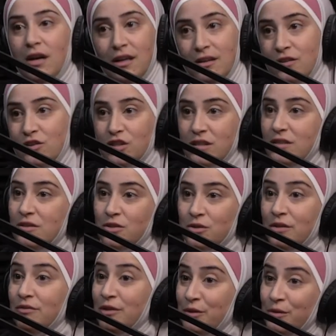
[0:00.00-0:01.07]
colleges
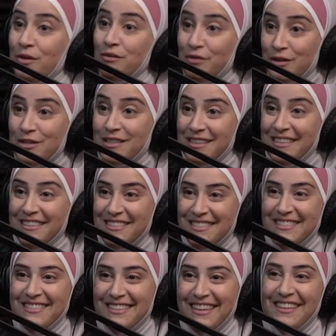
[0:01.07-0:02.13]
or even
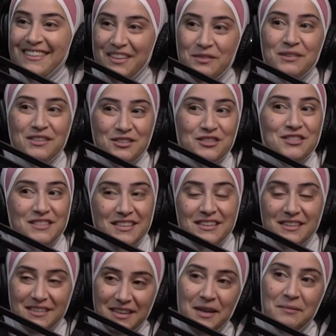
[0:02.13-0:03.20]
universities that they're
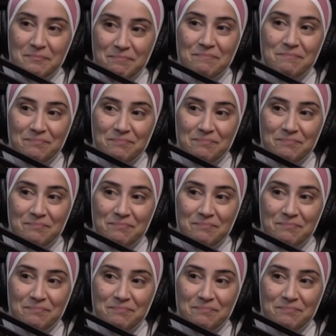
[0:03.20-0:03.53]
interested in. Yeah.